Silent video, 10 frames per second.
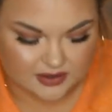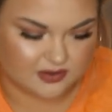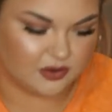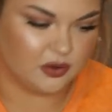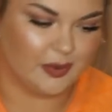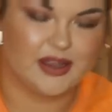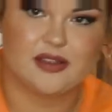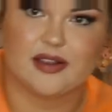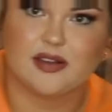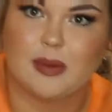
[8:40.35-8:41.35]
So the way,
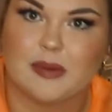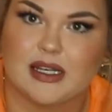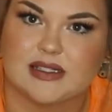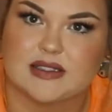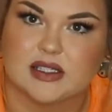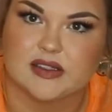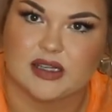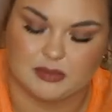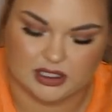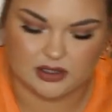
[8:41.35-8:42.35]
since the pumpkin is tilted,
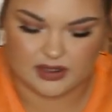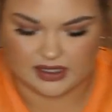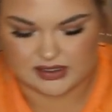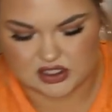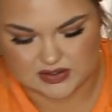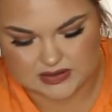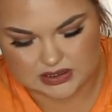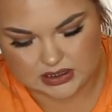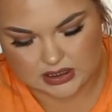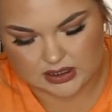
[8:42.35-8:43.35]
I'm gonna go ahead and just
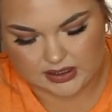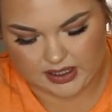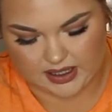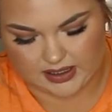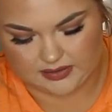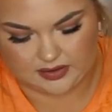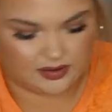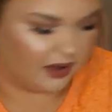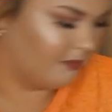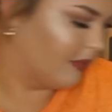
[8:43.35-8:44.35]
cut a